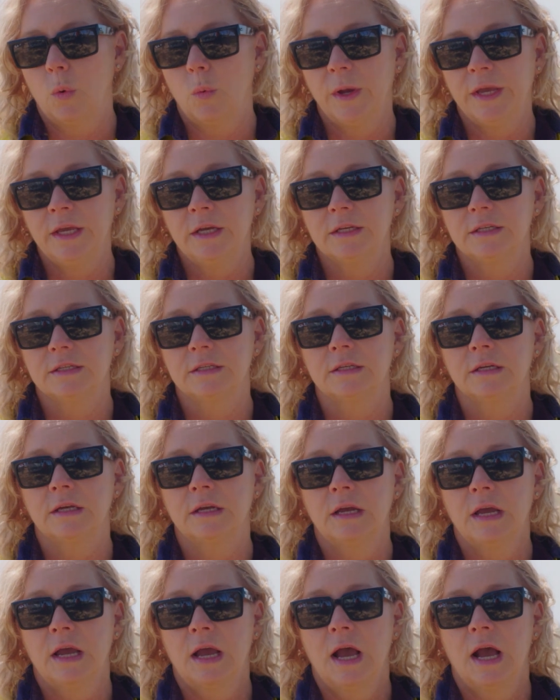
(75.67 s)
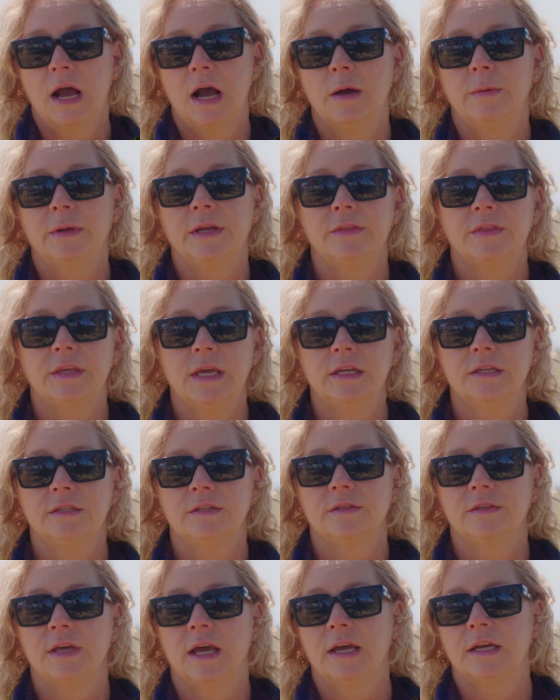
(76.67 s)
weeks um, and at the end
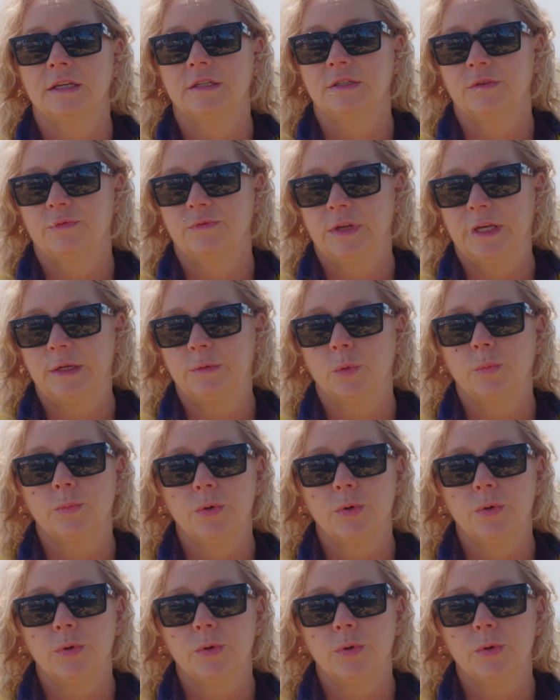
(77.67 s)
of that Fleet will